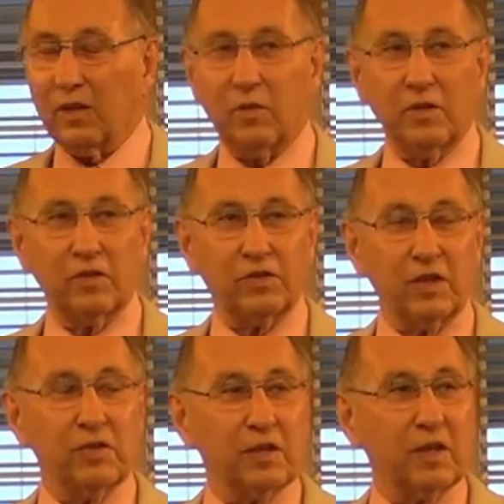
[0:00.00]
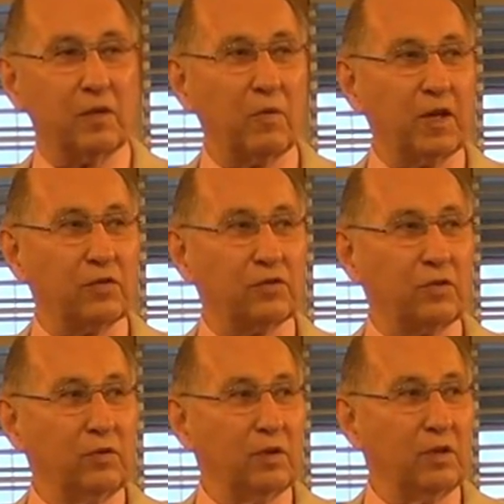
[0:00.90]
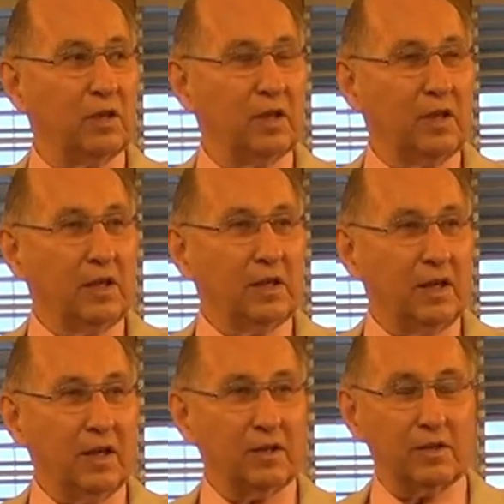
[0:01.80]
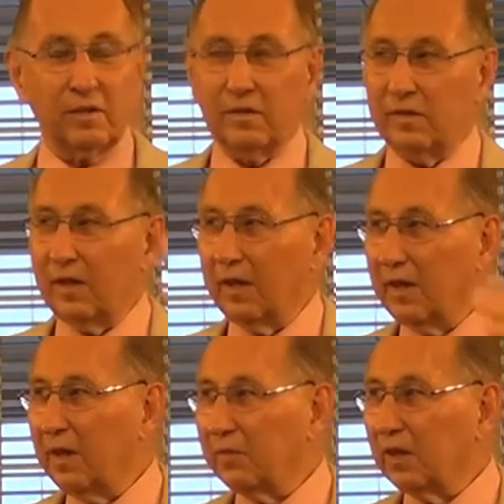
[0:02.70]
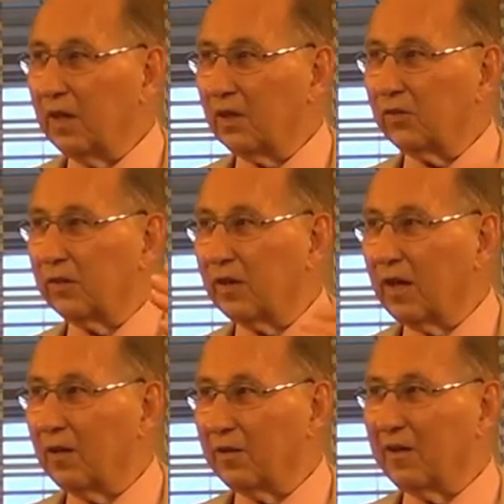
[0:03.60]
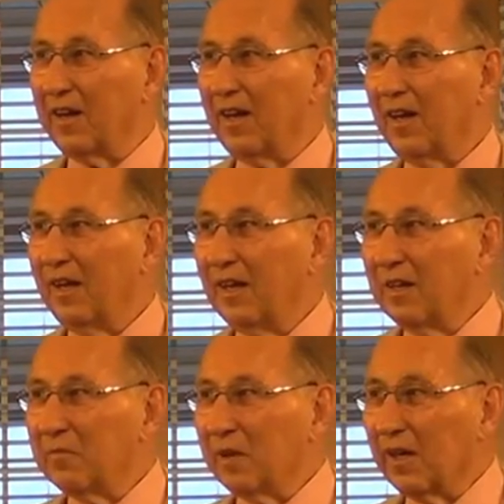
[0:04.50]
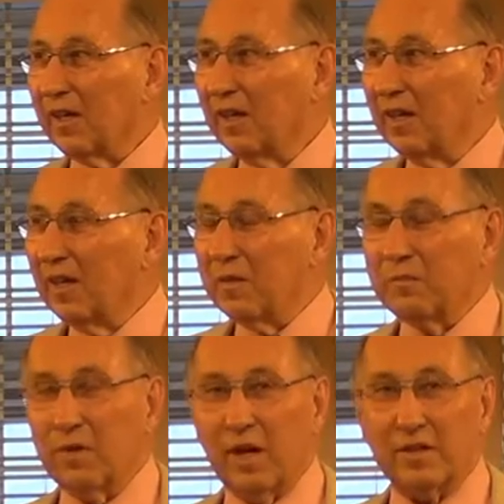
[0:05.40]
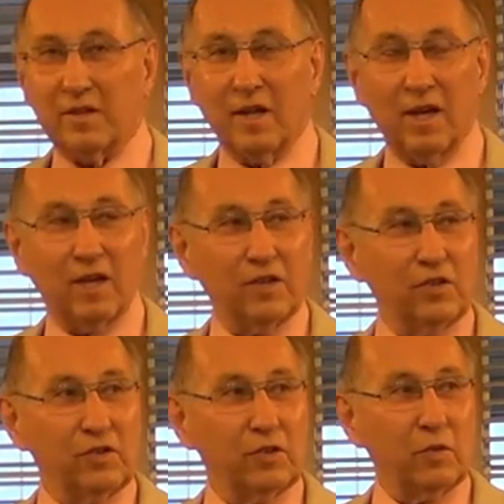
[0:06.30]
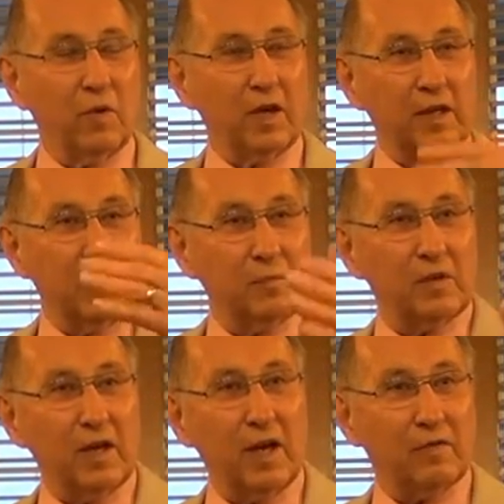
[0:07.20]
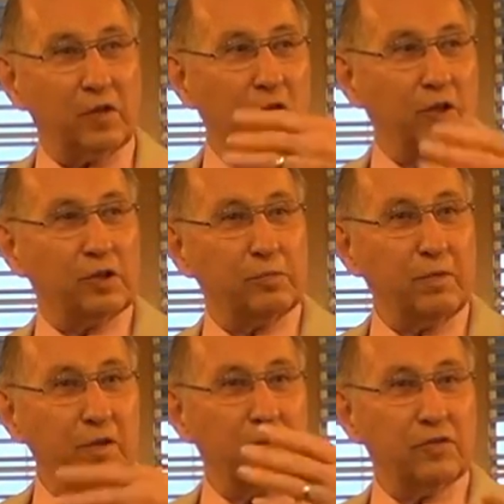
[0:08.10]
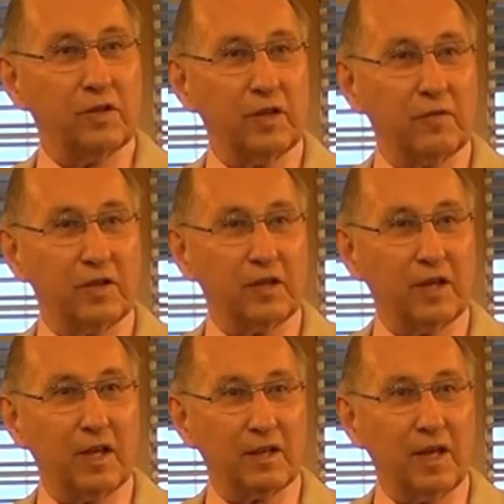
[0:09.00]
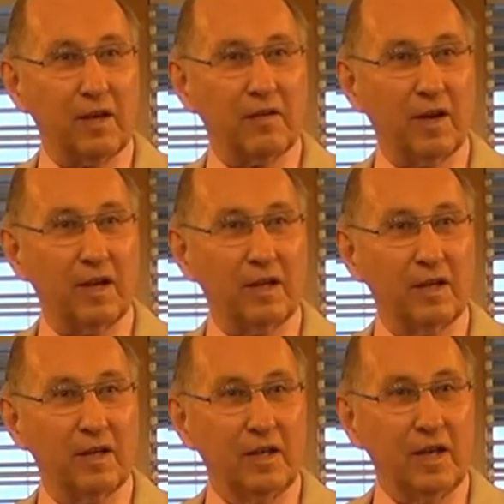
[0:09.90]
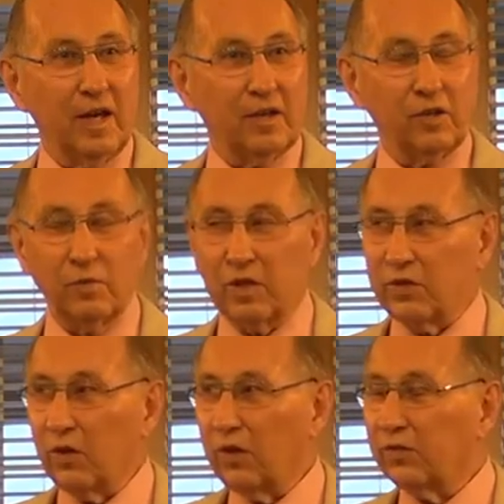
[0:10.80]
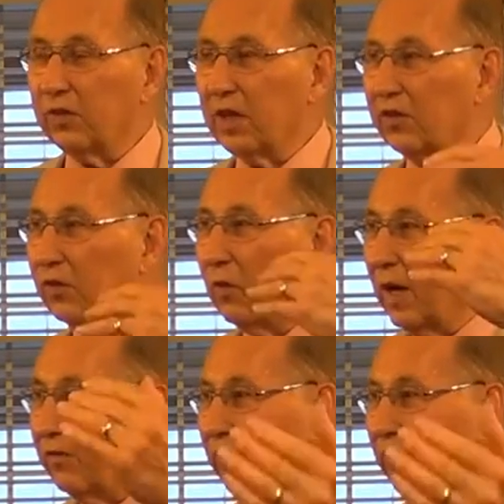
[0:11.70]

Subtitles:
like when you send your kid away to school. Yeah, you're an empty nester now, right? But you're wanting him to have a good experience and everything like that, right? And you rejoice that he's away